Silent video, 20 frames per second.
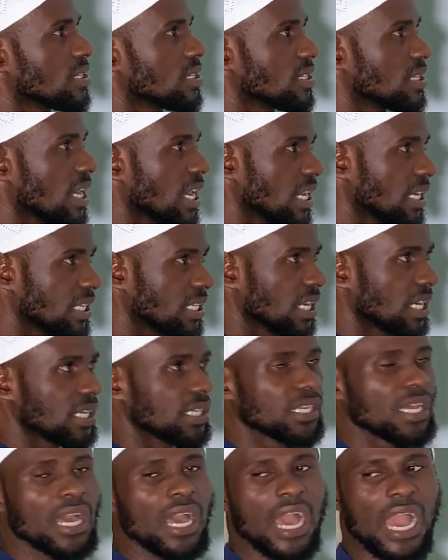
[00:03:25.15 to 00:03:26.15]

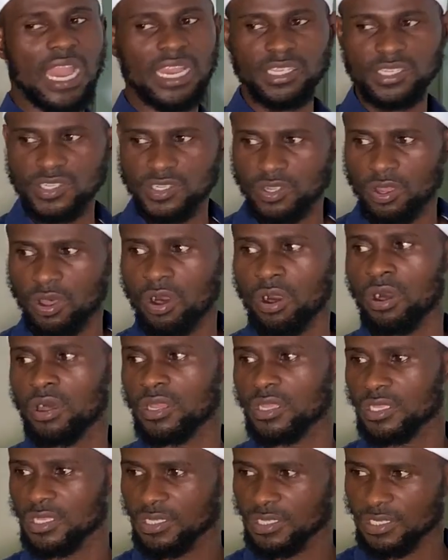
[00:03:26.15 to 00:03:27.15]
Zaydan. I
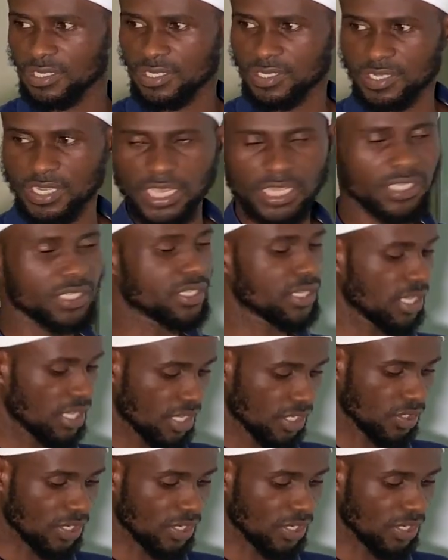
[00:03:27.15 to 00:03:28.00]
saw Zayd.